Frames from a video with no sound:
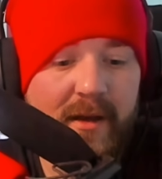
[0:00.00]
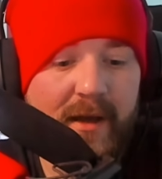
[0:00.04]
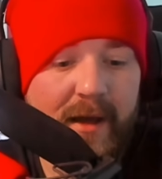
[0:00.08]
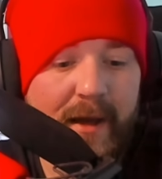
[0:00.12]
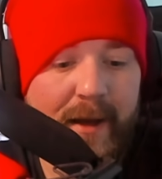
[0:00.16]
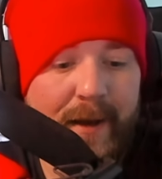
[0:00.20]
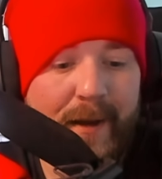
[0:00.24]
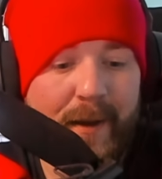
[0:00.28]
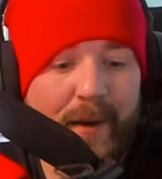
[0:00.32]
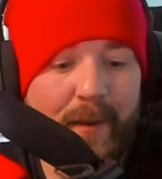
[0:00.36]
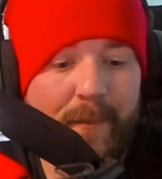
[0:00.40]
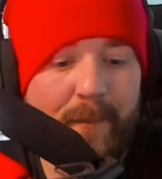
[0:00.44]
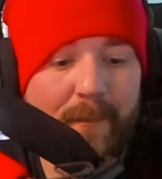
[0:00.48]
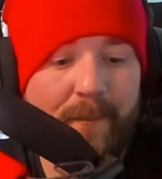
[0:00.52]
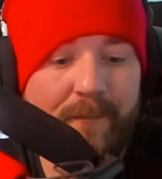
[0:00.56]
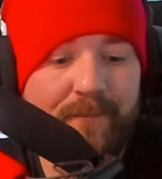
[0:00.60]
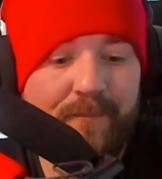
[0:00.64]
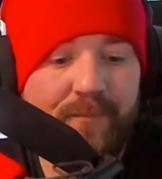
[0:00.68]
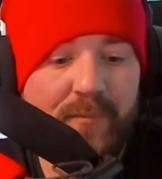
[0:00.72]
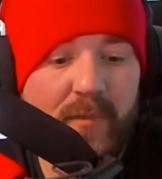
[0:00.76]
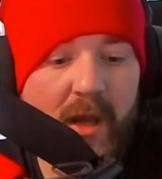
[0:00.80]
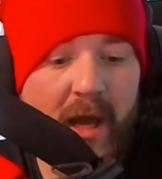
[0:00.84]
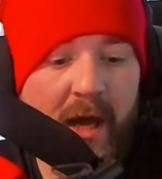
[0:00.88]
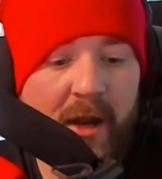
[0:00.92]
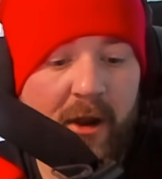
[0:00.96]
And
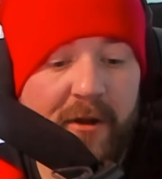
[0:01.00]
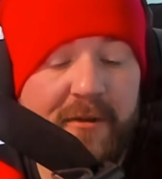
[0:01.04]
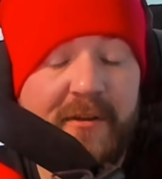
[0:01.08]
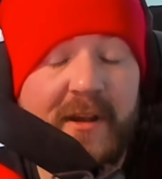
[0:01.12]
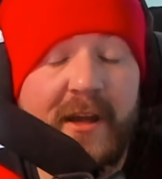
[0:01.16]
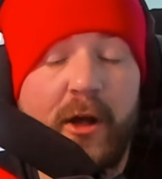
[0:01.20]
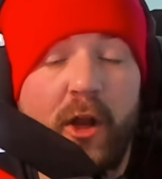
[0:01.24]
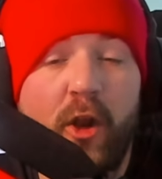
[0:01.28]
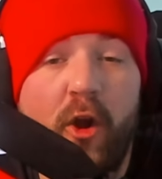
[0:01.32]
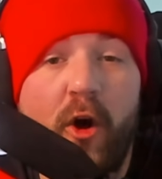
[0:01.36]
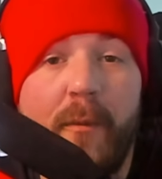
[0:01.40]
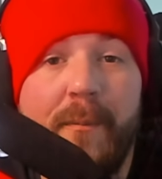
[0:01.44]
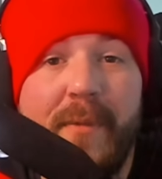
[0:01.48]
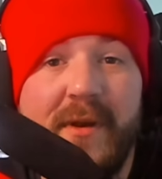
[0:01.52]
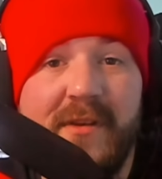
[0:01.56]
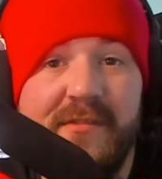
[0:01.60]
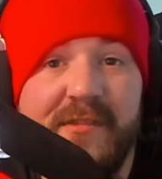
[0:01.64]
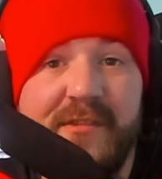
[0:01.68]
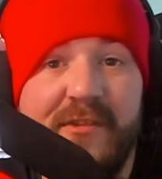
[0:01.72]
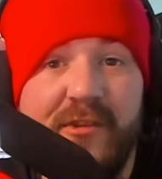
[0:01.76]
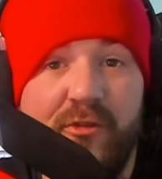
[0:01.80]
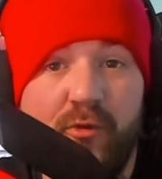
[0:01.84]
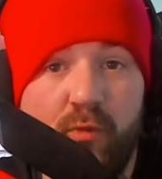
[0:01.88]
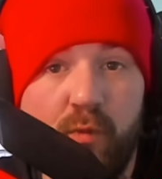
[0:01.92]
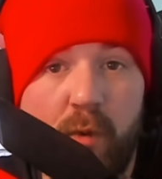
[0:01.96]
I think a lot of
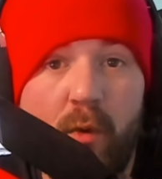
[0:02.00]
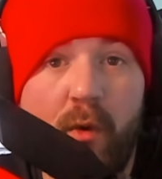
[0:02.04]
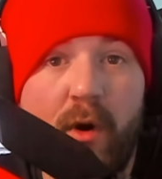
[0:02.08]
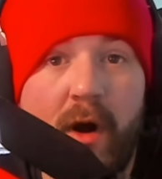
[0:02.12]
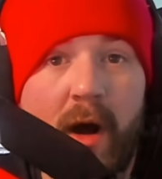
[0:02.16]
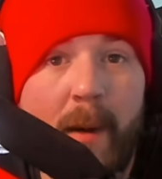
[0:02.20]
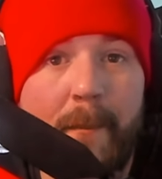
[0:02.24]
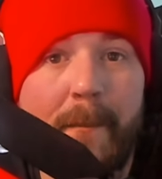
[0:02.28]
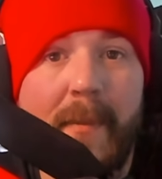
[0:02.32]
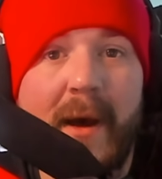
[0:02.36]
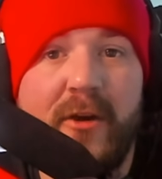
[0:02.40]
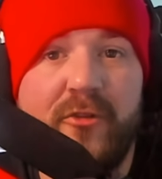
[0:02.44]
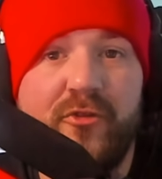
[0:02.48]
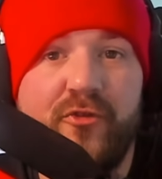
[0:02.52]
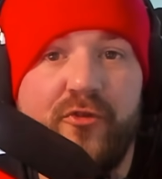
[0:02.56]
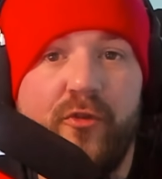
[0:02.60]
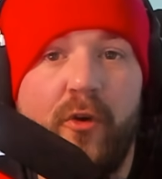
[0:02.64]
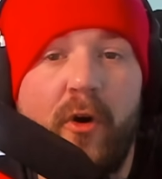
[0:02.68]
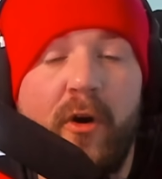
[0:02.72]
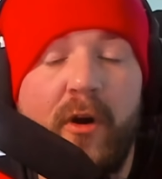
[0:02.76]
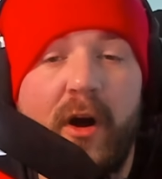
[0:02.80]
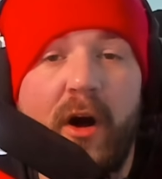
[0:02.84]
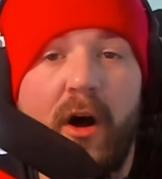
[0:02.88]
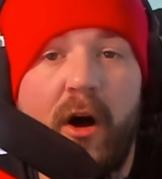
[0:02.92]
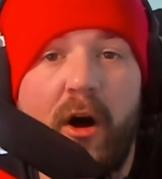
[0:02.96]
businesses will come back
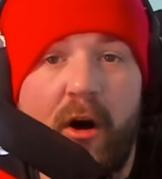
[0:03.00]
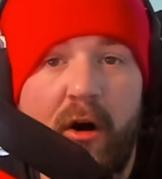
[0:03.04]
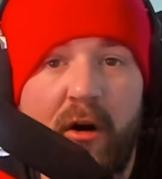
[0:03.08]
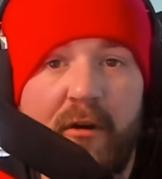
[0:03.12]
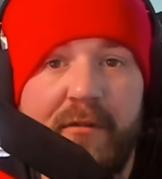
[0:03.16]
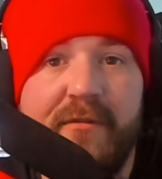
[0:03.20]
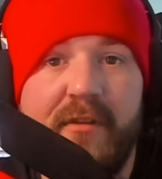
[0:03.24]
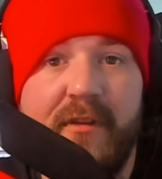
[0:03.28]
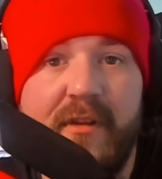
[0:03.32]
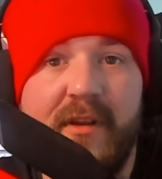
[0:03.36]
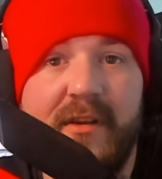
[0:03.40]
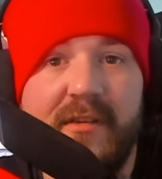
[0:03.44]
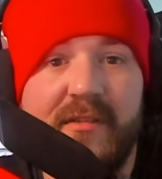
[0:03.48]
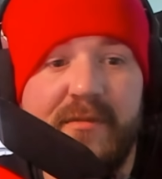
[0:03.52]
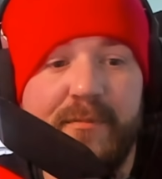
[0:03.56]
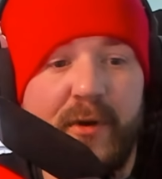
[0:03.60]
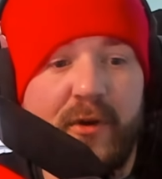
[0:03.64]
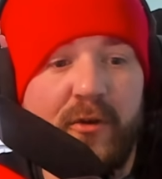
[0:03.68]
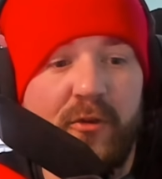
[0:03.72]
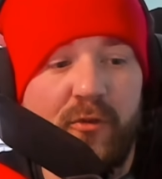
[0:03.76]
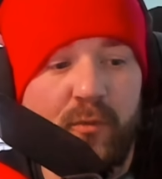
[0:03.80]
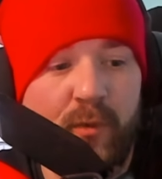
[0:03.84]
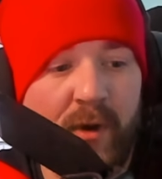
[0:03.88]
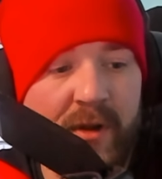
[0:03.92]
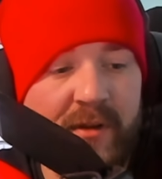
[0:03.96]
stronger after this,
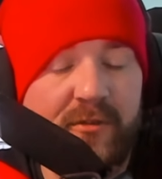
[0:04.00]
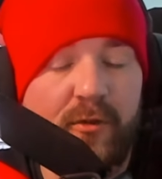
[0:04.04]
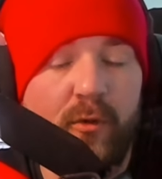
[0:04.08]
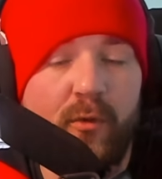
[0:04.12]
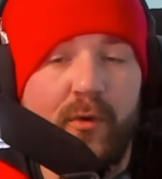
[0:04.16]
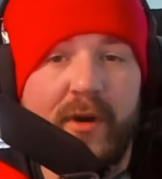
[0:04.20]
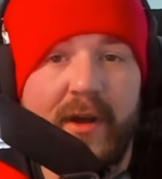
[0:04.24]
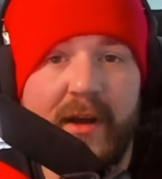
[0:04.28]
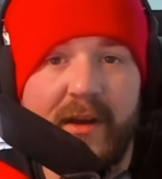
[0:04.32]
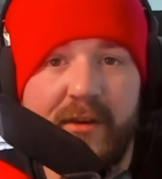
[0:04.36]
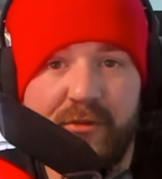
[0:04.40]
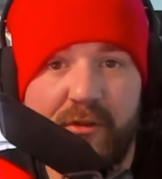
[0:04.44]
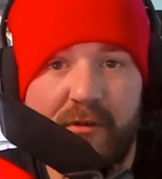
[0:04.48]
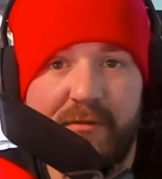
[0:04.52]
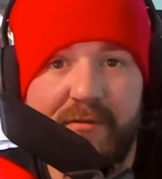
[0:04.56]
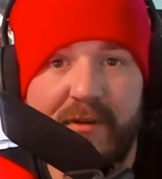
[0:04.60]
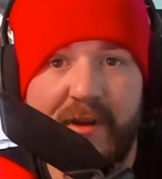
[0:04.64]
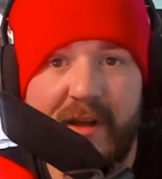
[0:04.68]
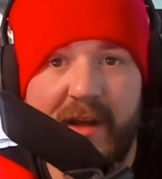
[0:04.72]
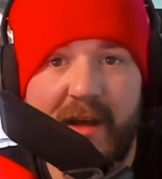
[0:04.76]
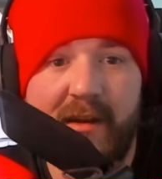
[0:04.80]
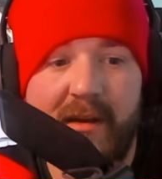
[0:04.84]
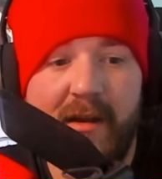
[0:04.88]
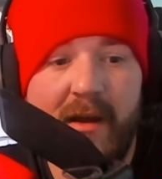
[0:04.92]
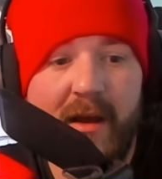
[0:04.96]
because once it all kicks off
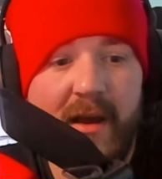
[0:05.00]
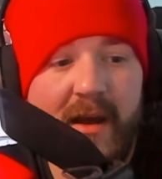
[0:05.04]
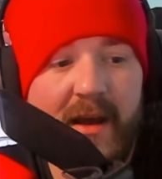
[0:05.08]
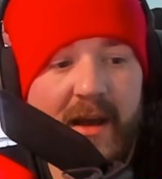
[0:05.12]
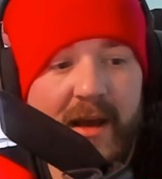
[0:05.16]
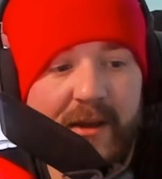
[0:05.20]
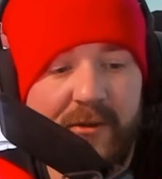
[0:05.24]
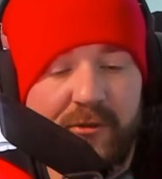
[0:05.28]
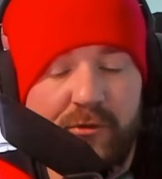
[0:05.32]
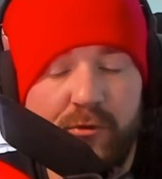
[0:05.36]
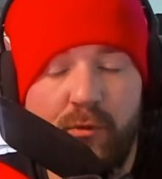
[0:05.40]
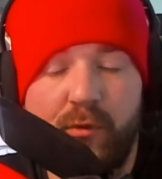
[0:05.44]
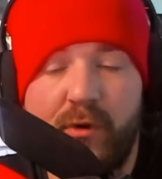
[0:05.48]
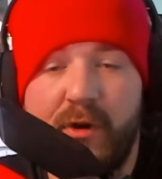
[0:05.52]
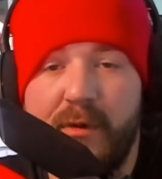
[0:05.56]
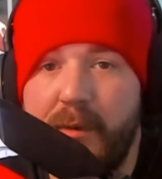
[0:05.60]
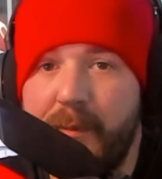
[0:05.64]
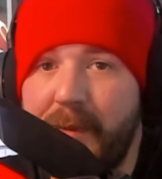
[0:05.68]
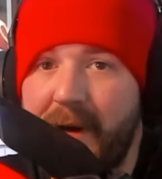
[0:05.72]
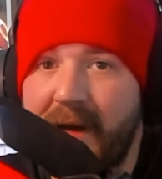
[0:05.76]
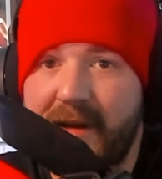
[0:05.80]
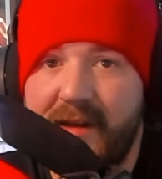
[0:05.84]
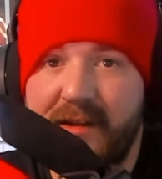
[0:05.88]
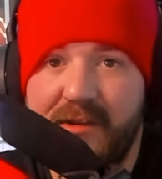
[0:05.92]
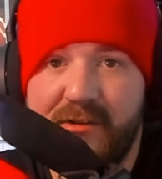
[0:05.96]
again, it's all going to be
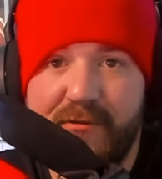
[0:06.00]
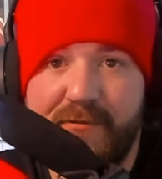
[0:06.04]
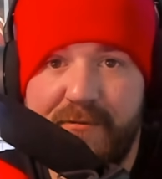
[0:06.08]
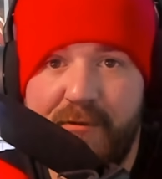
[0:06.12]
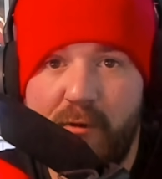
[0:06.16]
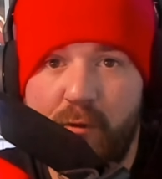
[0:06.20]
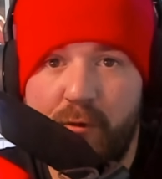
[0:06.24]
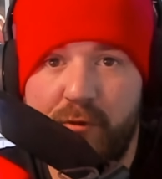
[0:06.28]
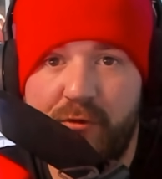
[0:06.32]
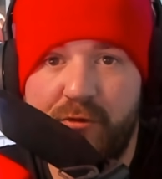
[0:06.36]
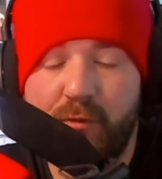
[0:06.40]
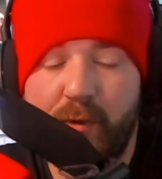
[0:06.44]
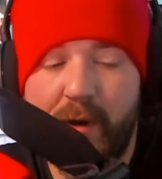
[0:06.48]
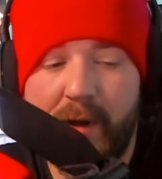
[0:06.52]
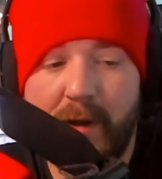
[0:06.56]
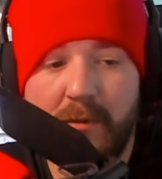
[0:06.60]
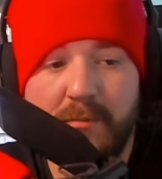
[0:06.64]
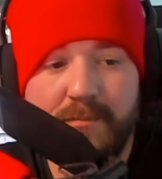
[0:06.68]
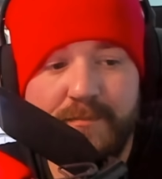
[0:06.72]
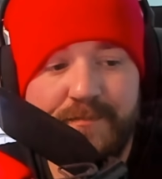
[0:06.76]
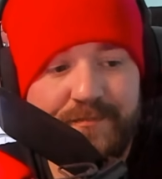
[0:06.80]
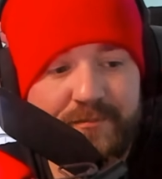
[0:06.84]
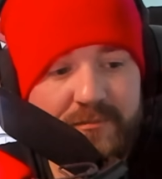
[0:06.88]
back into full swing.